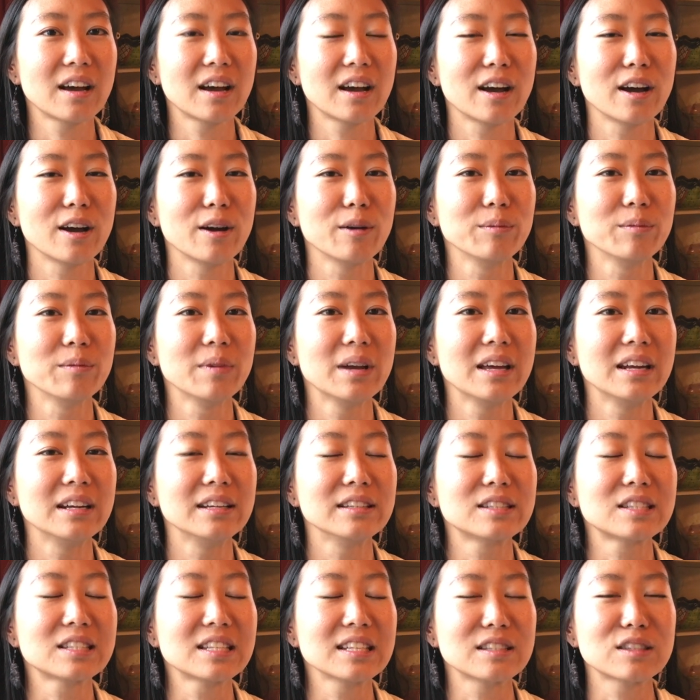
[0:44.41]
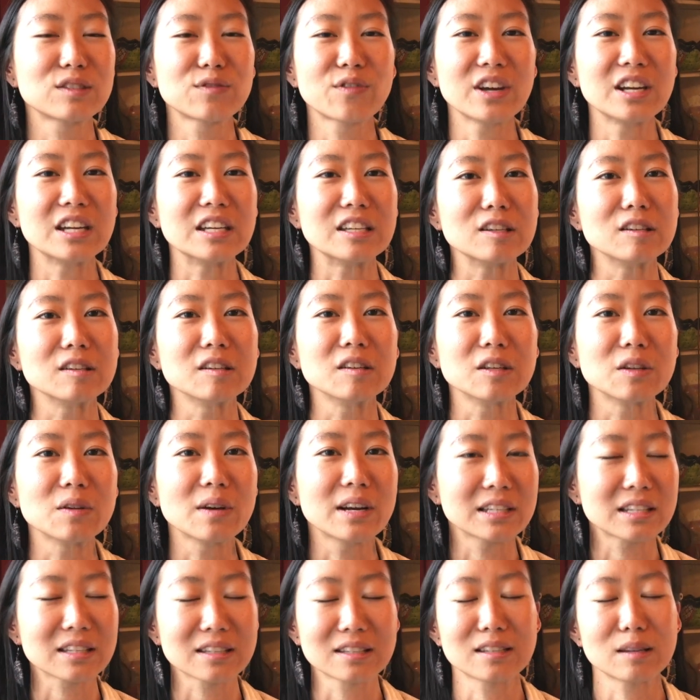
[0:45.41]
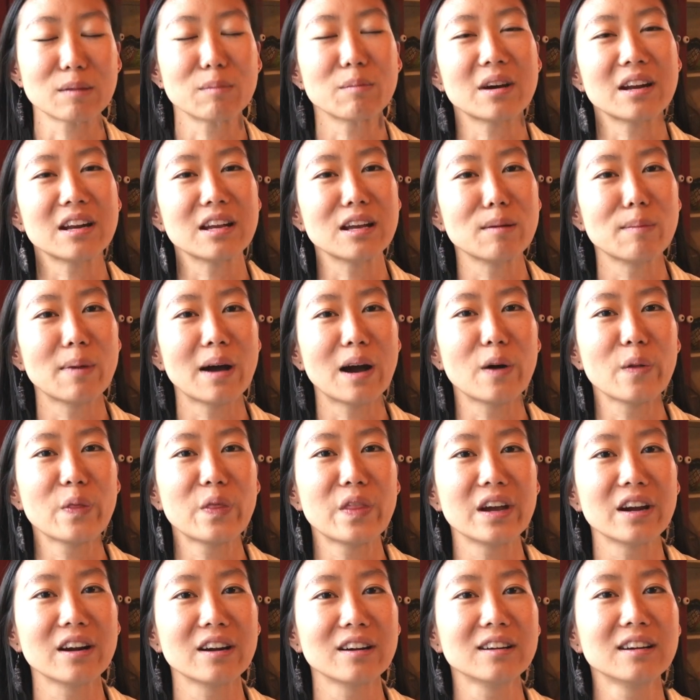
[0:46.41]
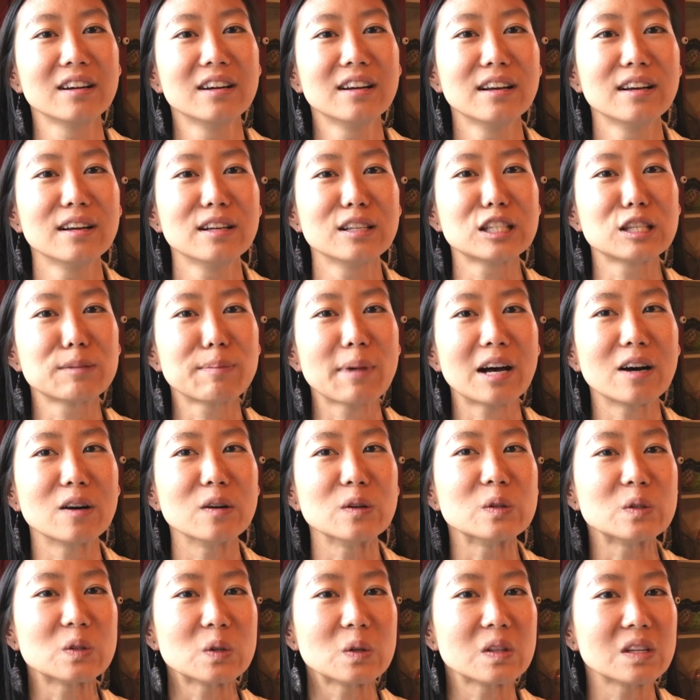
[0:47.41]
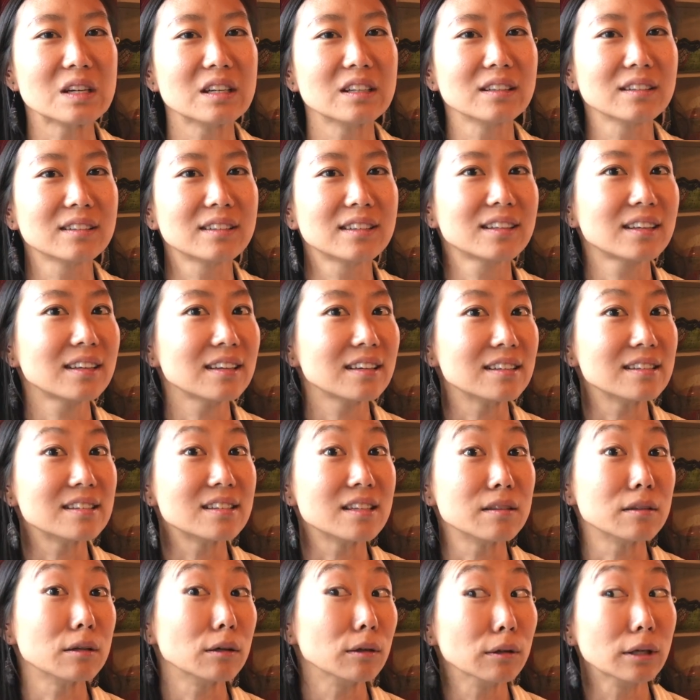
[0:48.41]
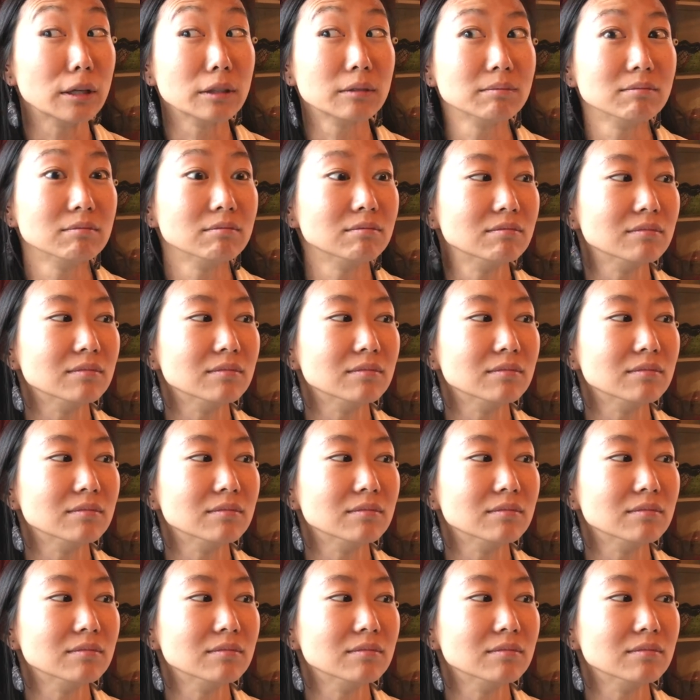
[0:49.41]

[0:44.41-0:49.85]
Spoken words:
And it's funny, you ask somebody about their spouse or their kids and they're like,